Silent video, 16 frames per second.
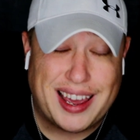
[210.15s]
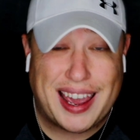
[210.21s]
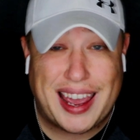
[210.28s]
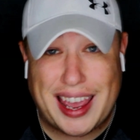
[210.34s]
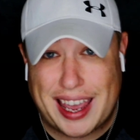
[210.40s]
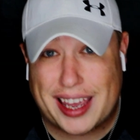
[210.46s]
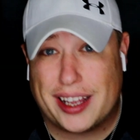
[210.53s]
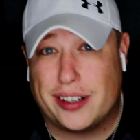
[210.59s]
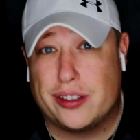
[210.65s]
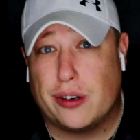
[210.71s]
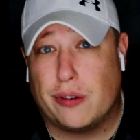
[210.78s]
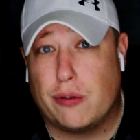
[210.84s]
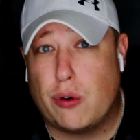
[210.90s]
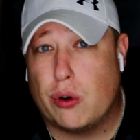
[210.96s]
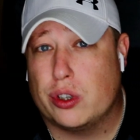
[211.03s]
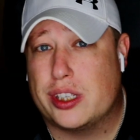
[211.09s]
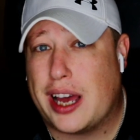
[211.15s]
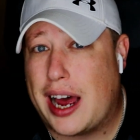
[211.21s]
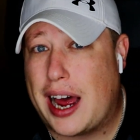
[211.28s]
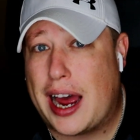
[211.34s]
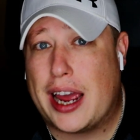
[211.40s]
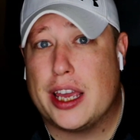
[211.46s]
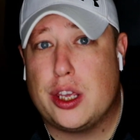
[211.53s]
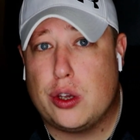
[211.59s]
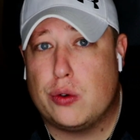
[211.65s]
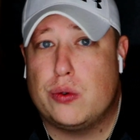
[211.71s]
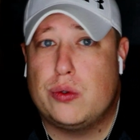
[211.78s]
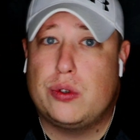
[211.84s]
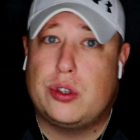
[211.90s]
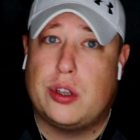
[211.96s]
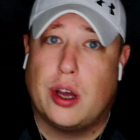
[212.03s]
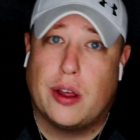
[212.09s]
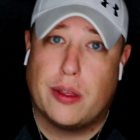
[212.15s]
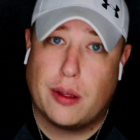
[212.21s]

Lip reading: And of course, I used